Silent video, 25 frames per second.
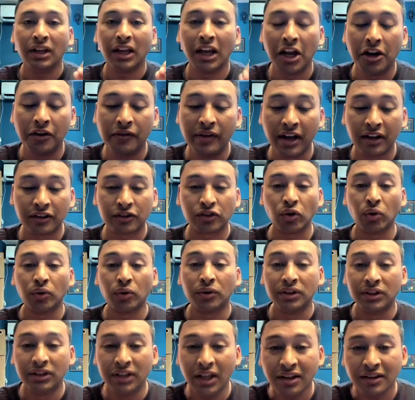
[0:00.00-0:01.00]
area. So
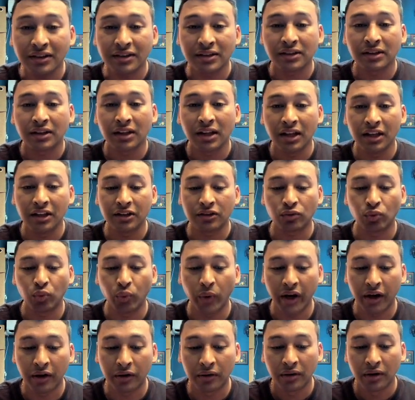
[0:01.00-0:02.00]
this is
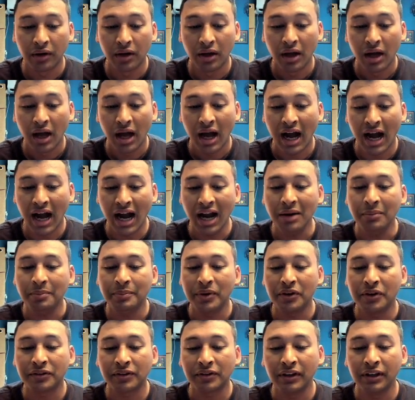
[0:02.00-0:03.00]
where I
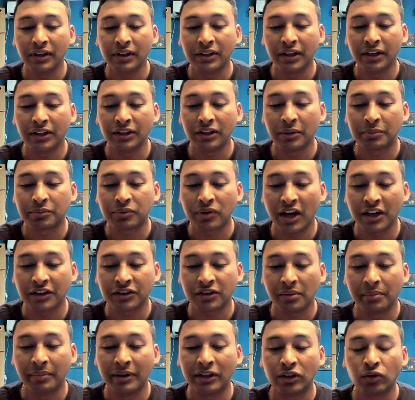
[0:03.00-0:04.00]
personally think the price
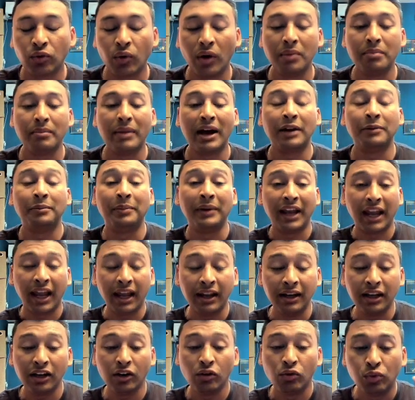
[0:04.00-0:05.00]
of Bitcoin might be
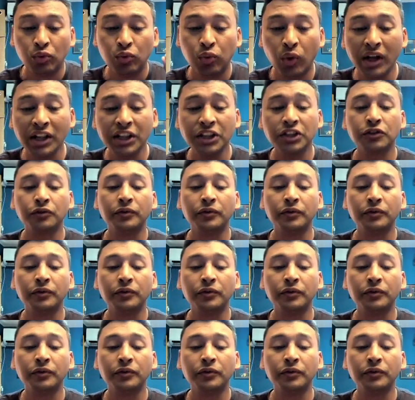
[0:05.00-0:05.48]
heading once